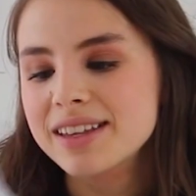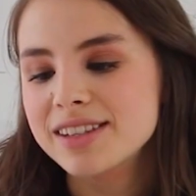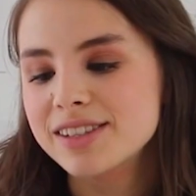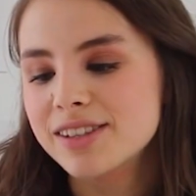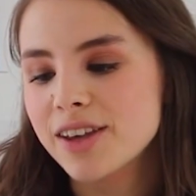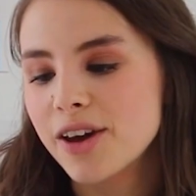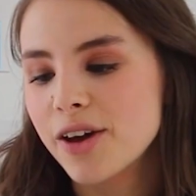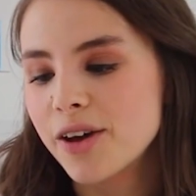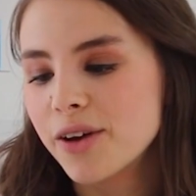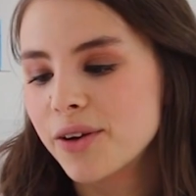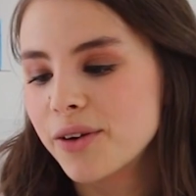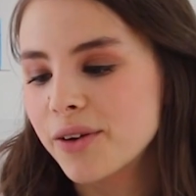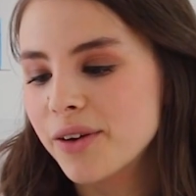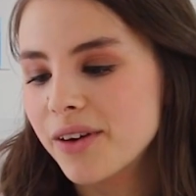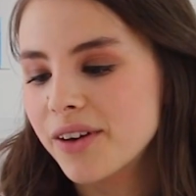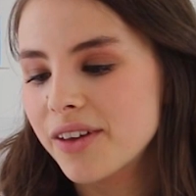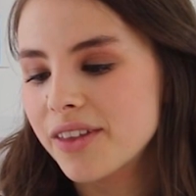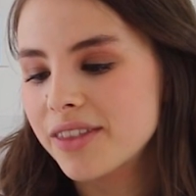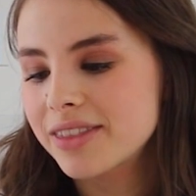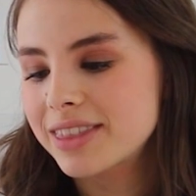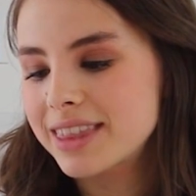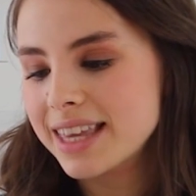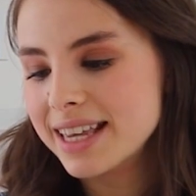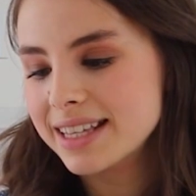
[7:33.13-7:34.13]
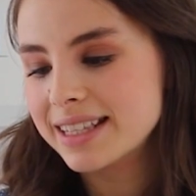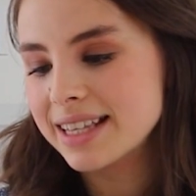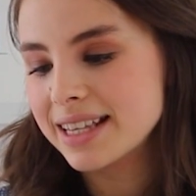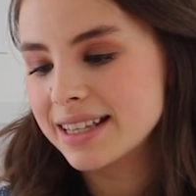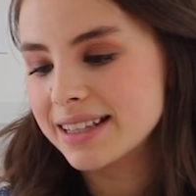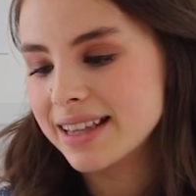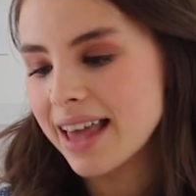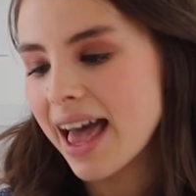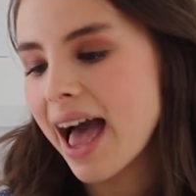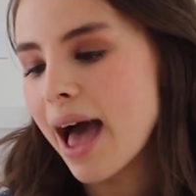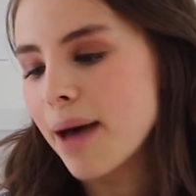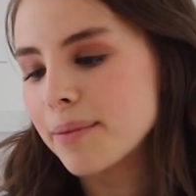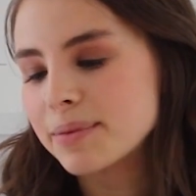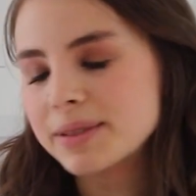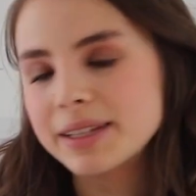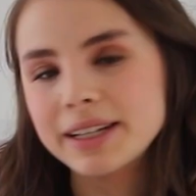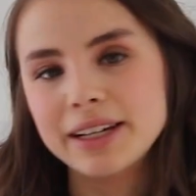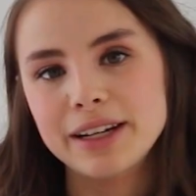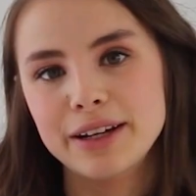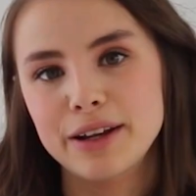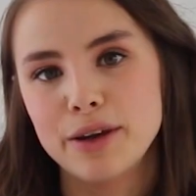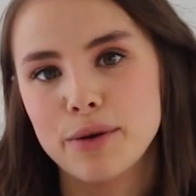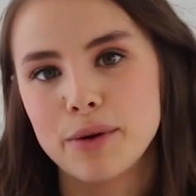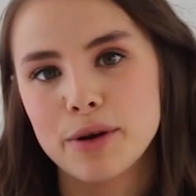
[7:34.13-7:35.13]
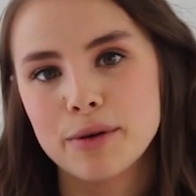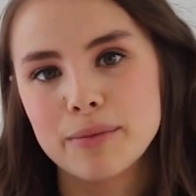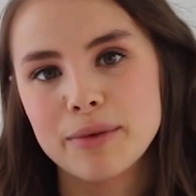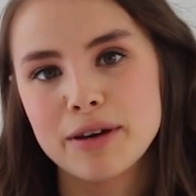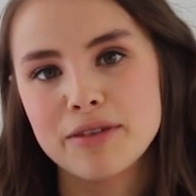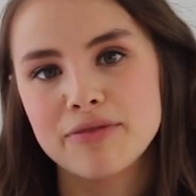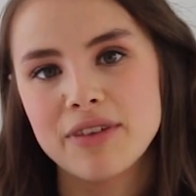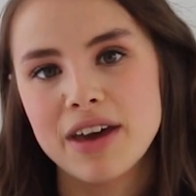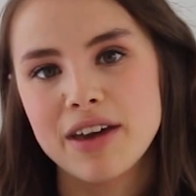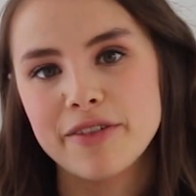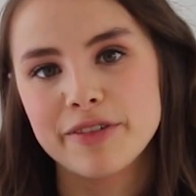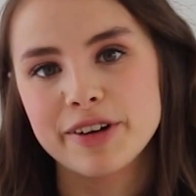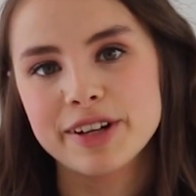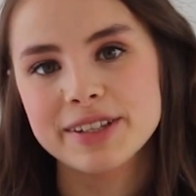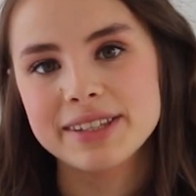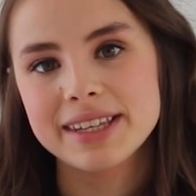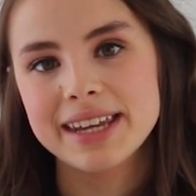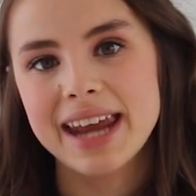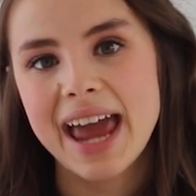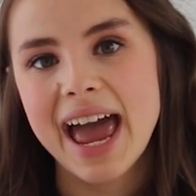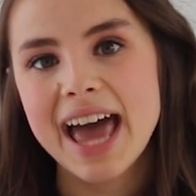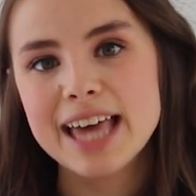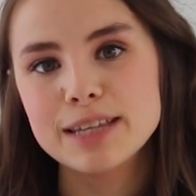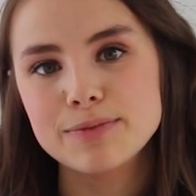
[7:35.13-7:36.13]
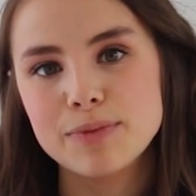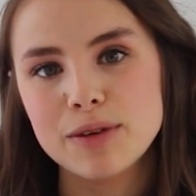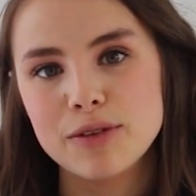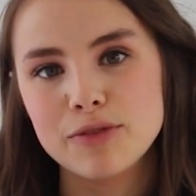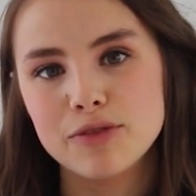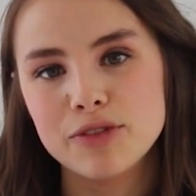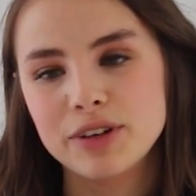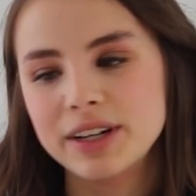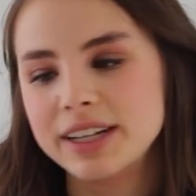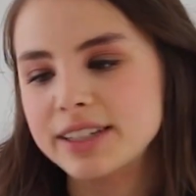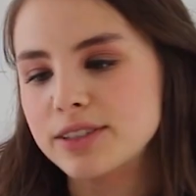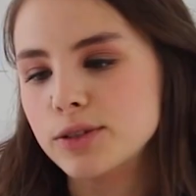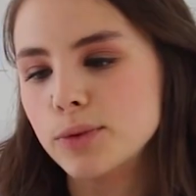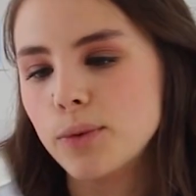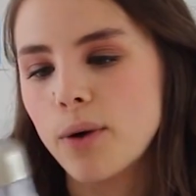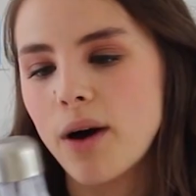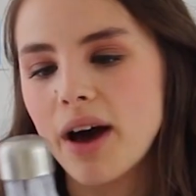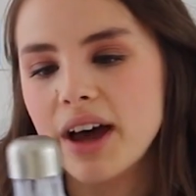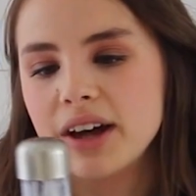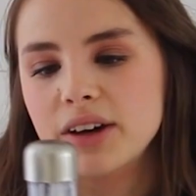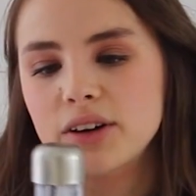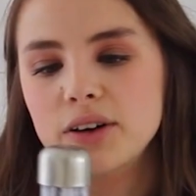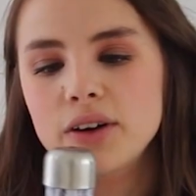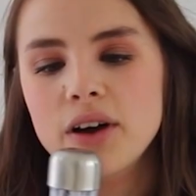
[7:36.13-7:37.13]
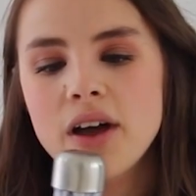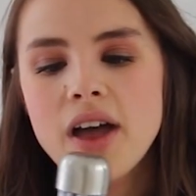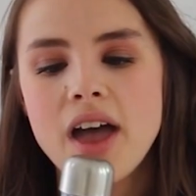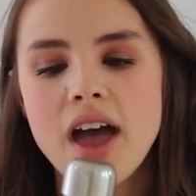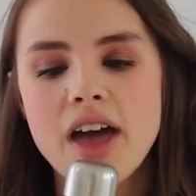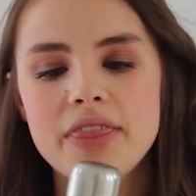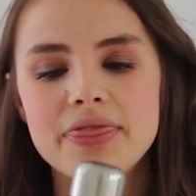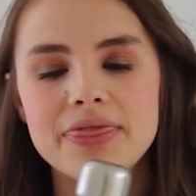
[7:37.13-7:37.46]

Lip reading: So this is absolutely one of my favourites, and it has been for a little while.